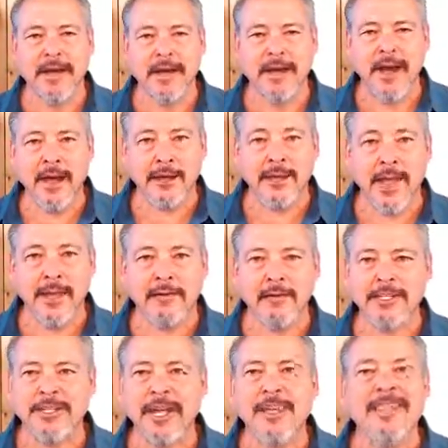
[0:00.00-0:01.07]
again,
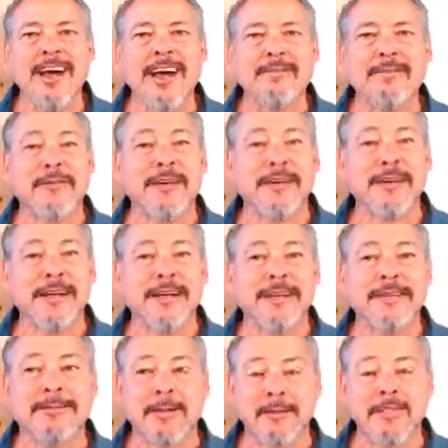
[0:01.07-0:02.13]
which I thought
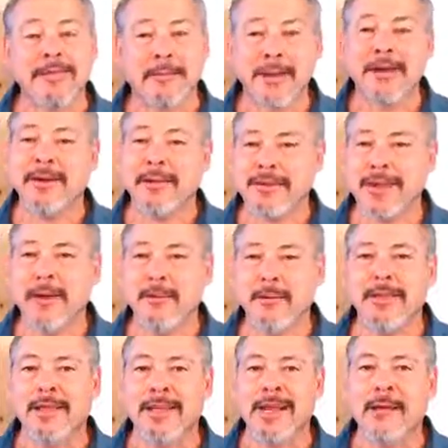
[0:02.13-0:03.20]
there was a period of time where
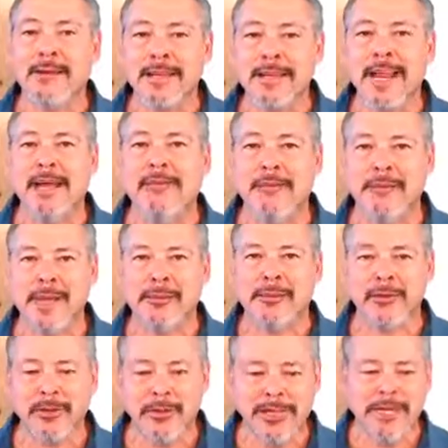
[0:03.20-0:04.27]
I thought I would never be able
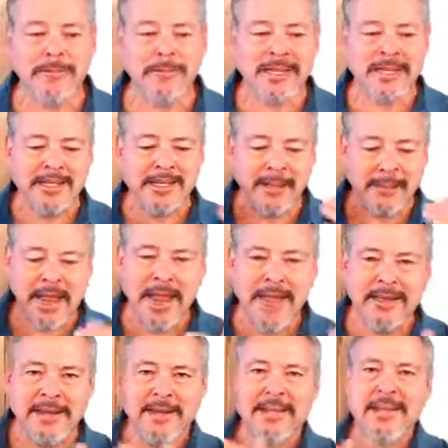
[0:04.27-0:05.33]
to do it again because the
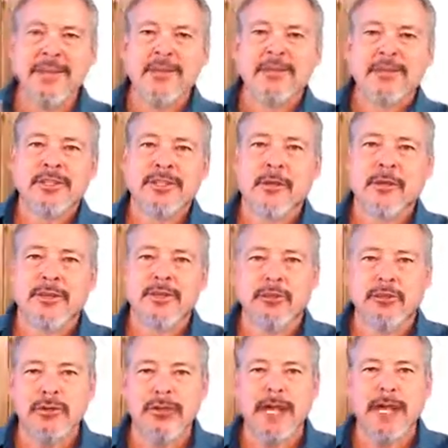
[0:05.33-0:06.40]
pain was so
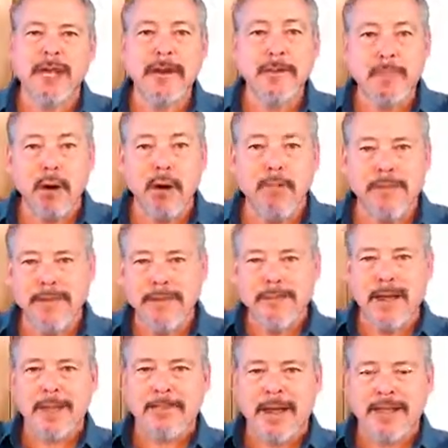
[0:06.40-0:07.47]
excruciating, both in
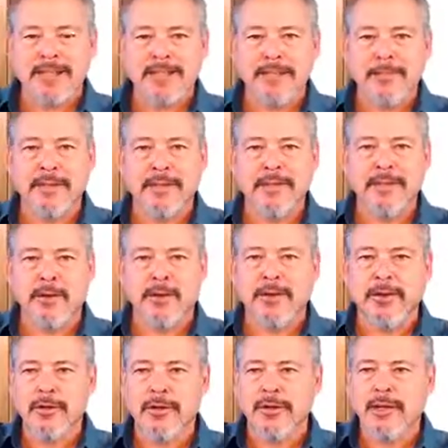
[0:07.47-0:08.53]
my bicep that I tore
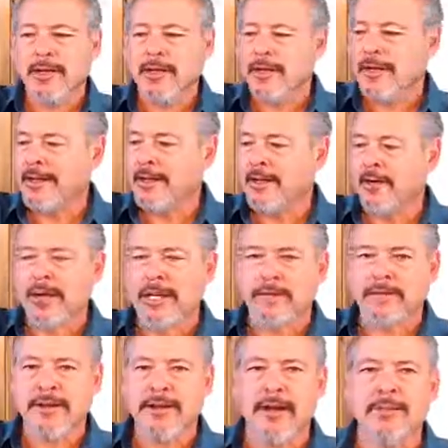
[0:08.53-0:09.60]
doing a
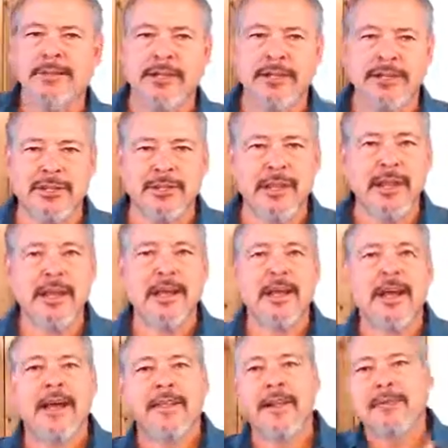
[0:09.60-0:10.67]
CrossFit competition,
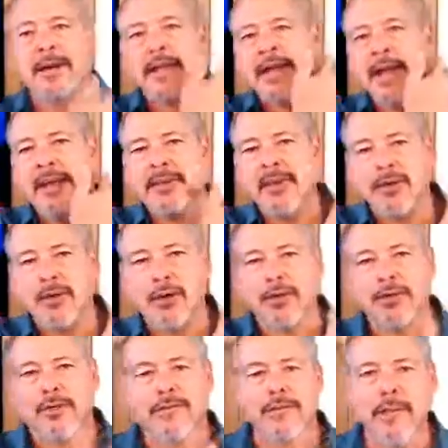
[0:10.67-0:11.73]
and then my neck and
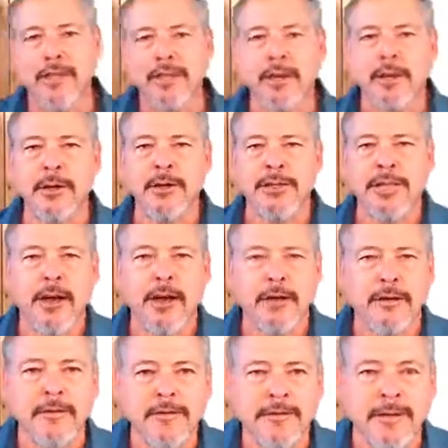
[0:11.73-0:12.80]
shoulder from the years
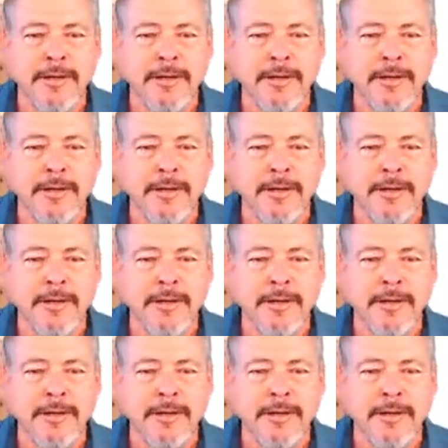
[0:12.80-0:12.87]
of